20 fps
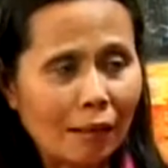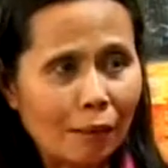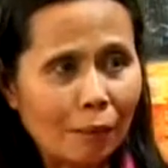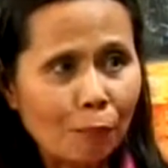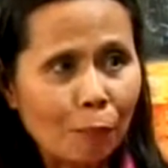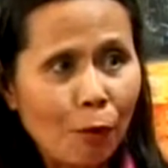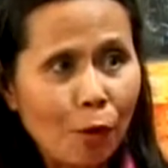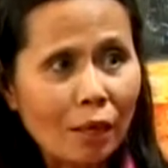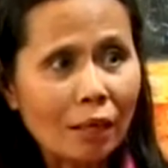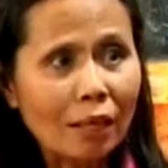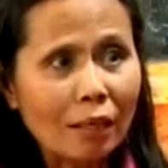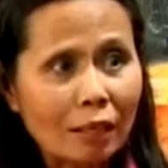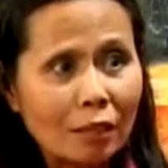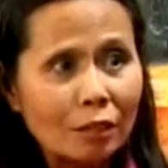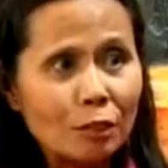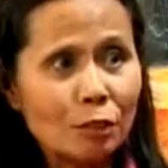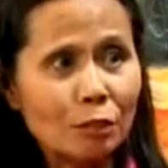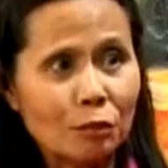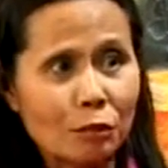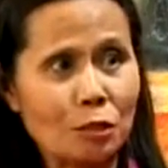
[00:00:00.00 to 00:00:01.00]
more
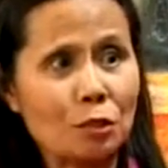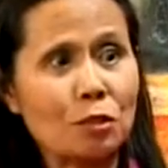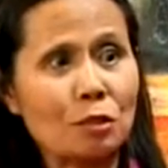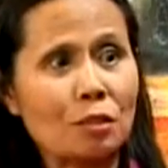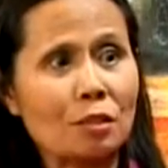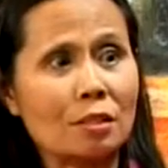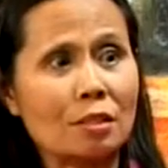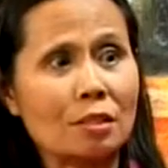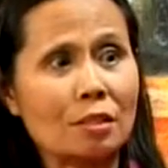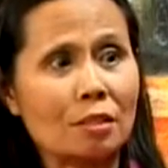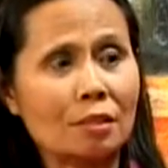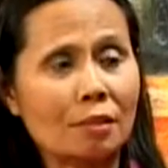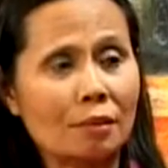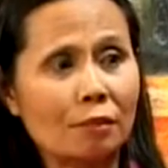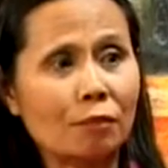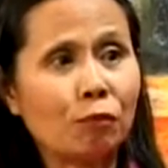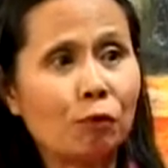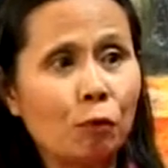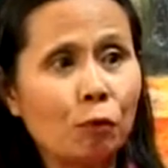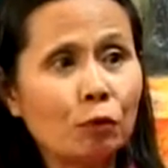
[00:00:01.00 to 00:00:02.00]
nutritious
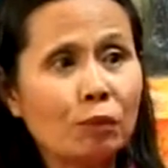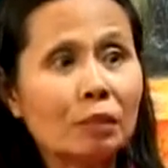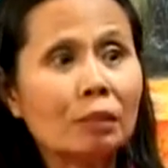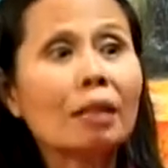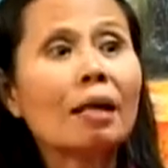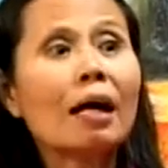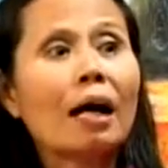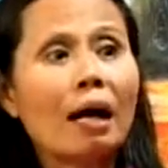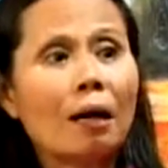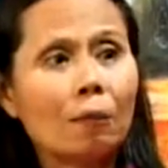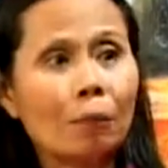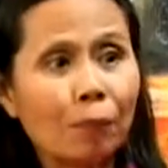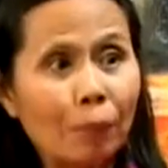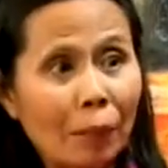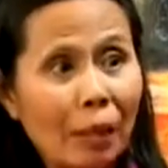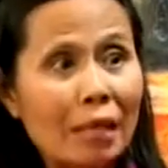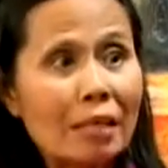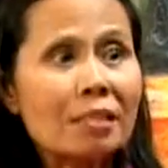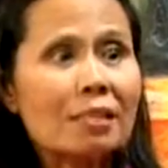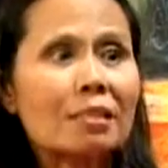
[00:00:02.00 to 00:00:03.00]
food
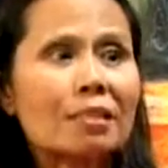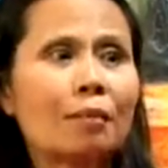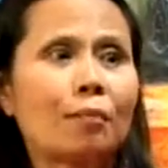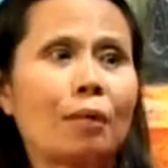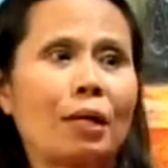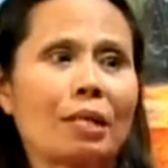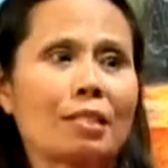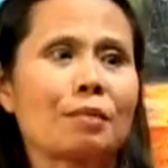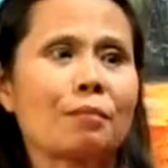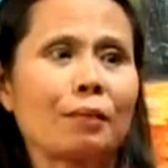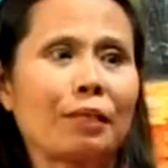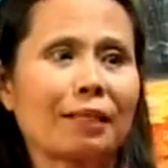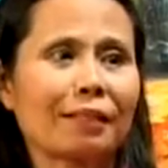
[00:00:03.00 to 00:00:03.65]
plus the breast milk.